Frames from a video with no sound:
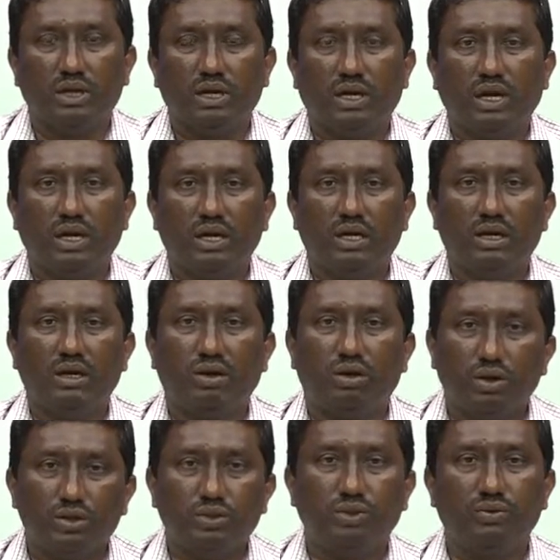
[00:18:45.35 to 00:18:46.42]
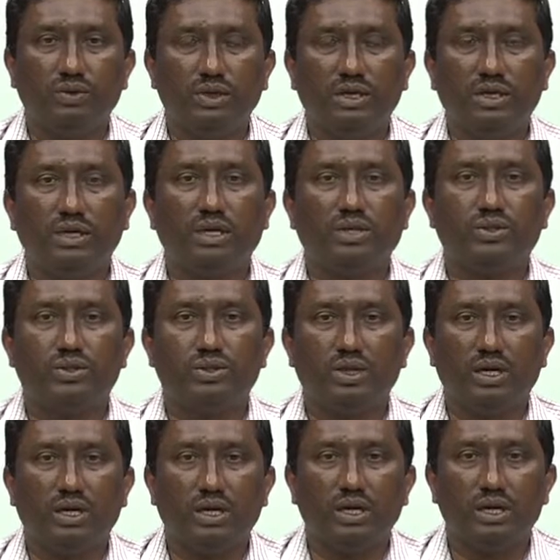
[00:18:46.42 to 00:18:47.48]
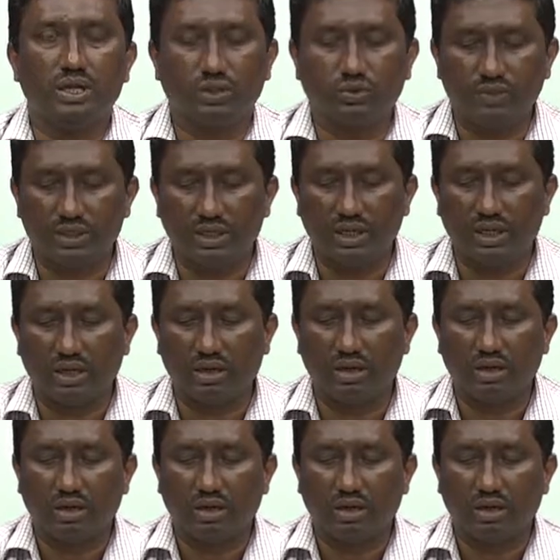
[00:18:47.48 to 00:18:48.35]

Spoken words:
and also with the associated switch gear